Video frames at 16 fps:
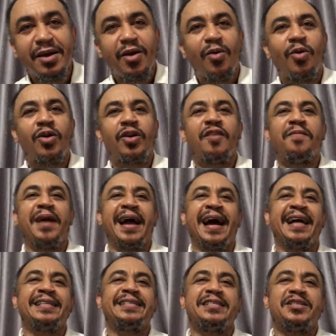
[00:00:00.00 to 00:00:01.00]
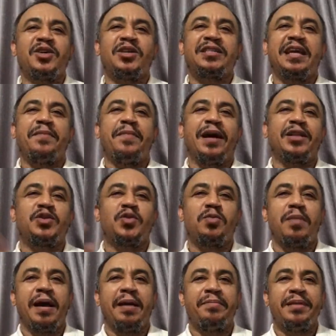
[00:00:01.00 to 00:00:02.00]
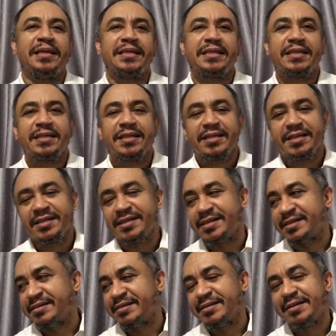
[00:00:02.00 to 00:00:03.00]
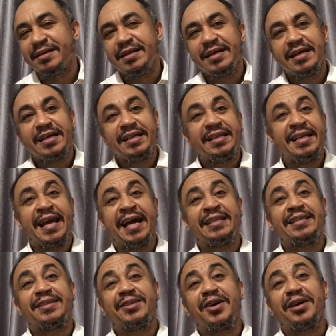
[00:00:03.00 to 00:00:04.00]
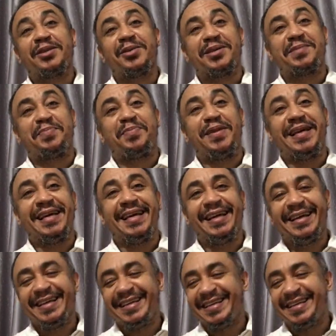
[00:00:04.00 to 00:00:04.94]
One of my aunties just came and took my meat. The auntie thought it was play.